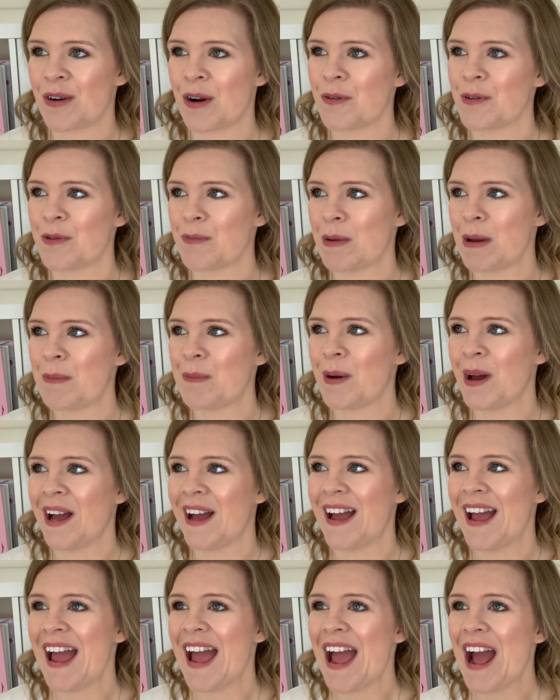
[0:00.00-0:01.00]
wrong with me,
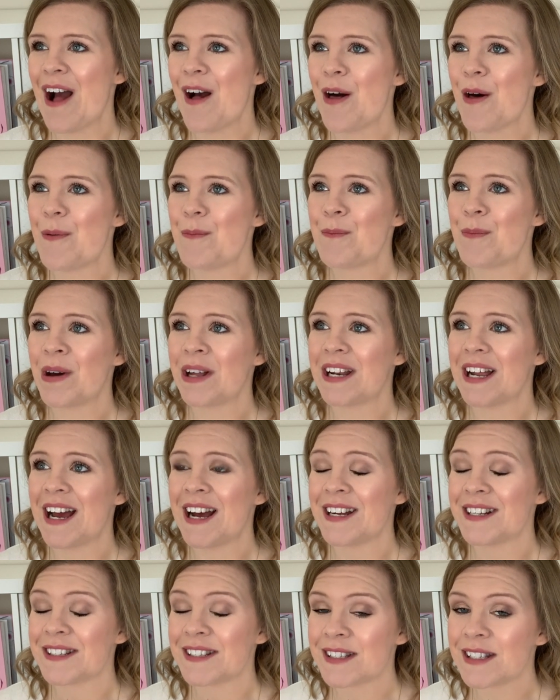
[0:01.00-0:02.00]
but
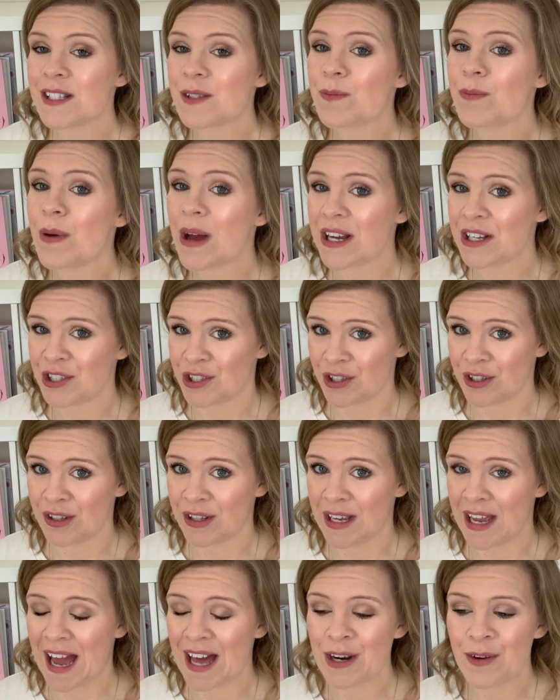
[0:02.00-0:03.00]

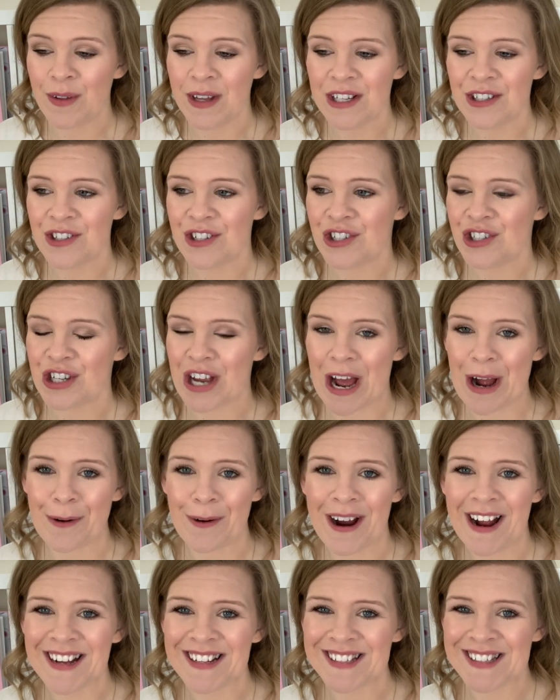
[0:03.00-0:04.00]
especially, I don't like to
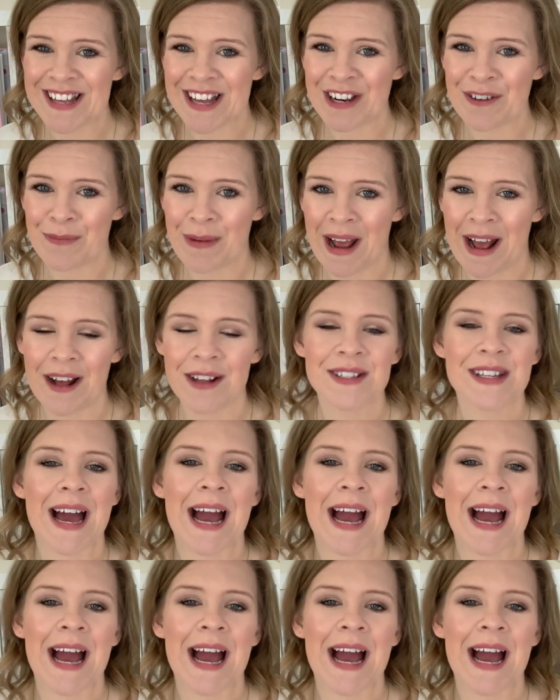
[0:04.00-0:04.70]
shower outside of my house.